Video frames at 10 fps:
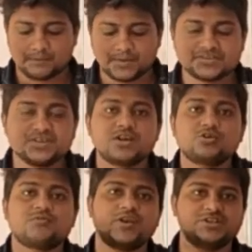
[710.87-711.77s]

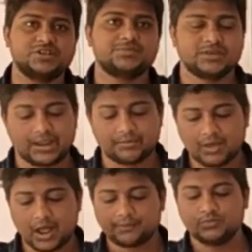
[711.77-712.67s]
President of Egypt
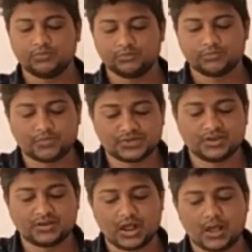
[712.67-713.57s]
named
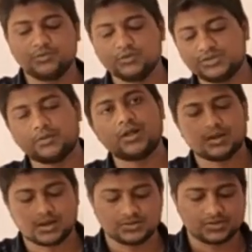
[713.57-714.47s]
President Abdul
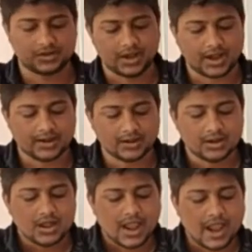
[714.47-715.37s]
Jamal Nasir, and
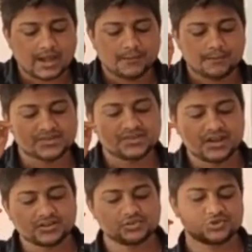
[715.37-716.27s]

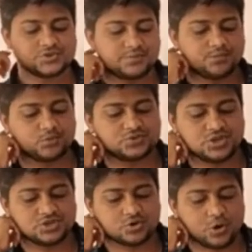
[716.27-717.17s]
President Joseph Broz
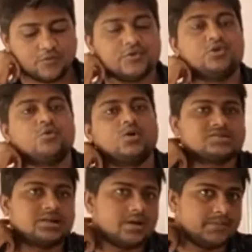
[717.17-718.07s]
Tito of
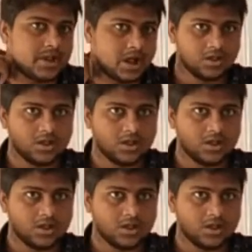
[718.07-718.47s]
Yugoslavia.